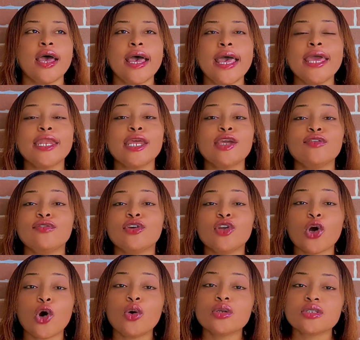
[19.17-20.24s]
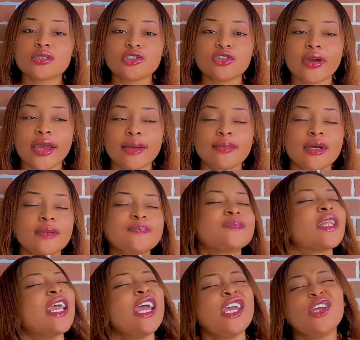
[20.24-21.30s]
And if you're an old subscriber,
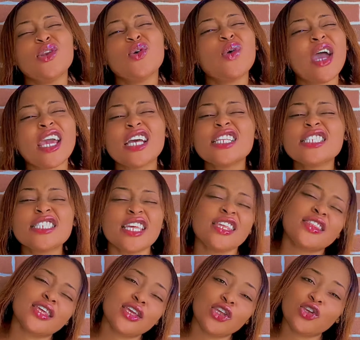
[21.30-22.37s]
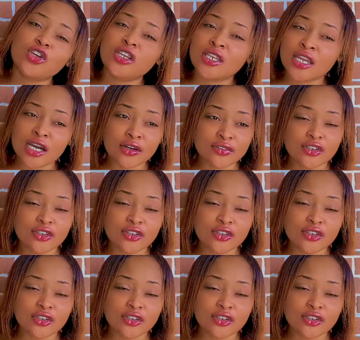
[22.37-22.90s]
you know, I can't say thank you enough.